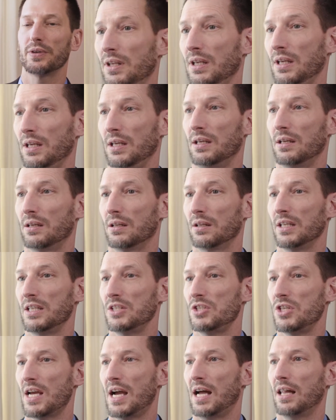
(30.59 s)
The
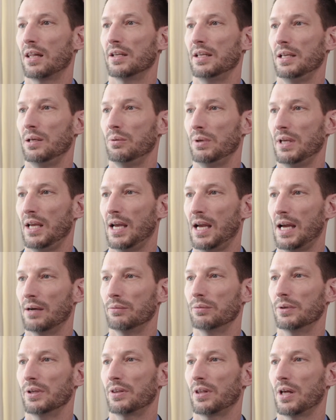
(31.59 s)
collegiality we
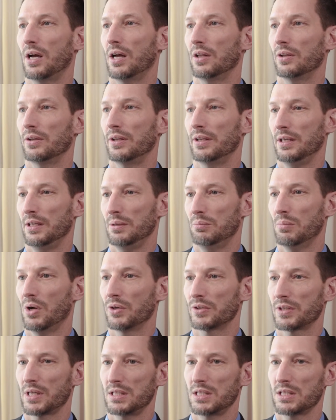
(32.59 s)
have with all the
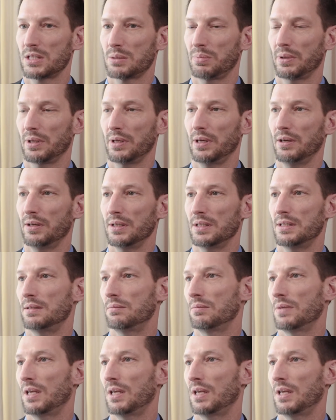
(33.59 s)
multidisciplinary